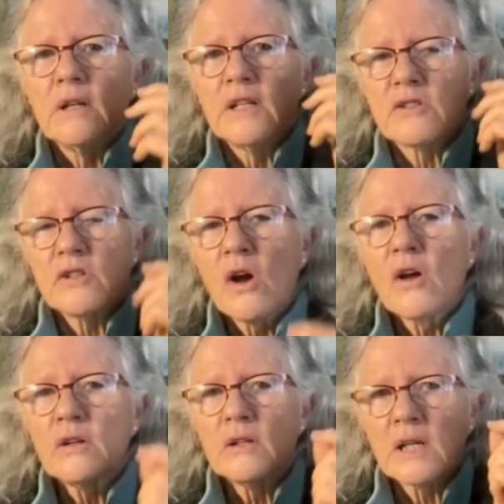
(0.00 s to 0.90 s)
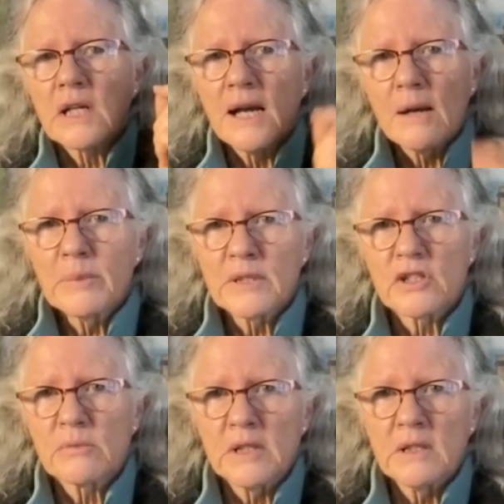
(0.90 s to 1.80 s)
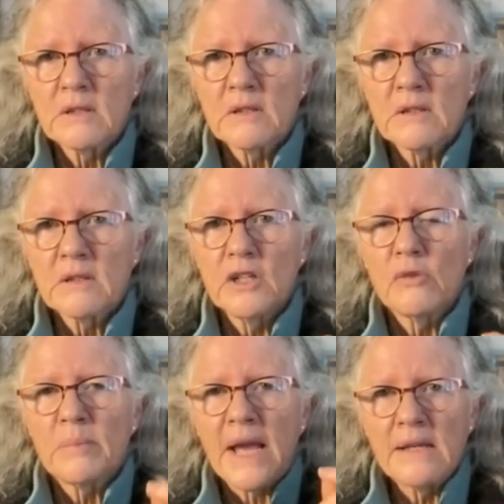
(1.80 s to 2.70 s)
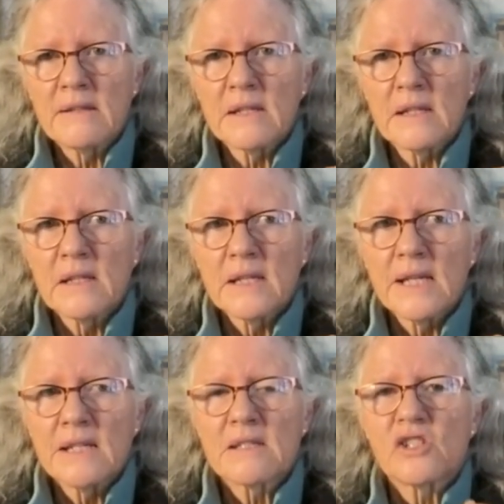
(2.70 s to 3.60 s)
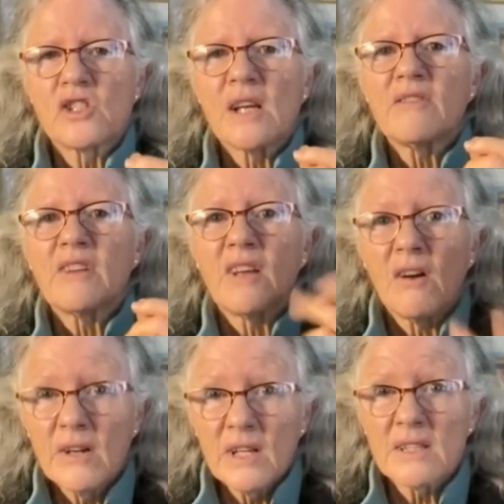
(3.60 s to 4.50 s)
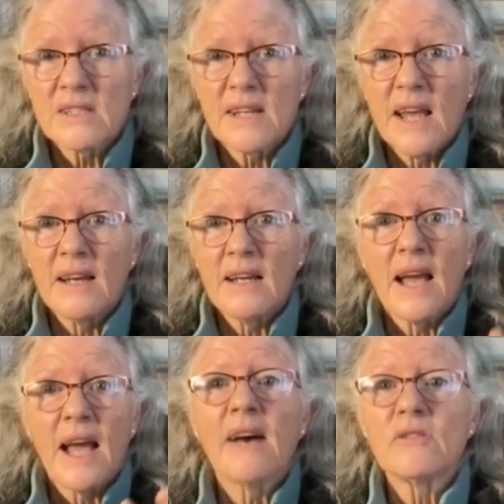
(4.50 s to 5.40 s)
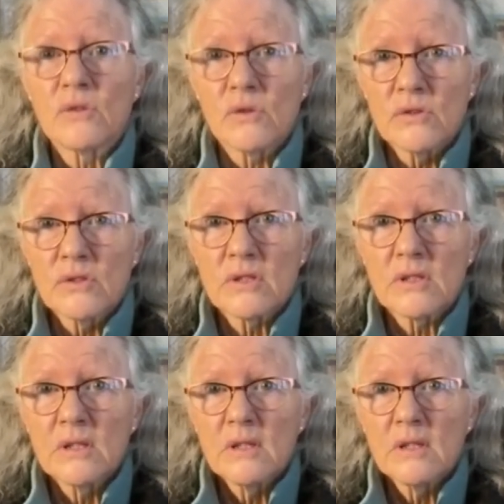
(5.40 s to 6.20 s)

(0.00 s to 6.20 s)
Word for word: it's not accomplishment in your painting, it's just going and standing outdoors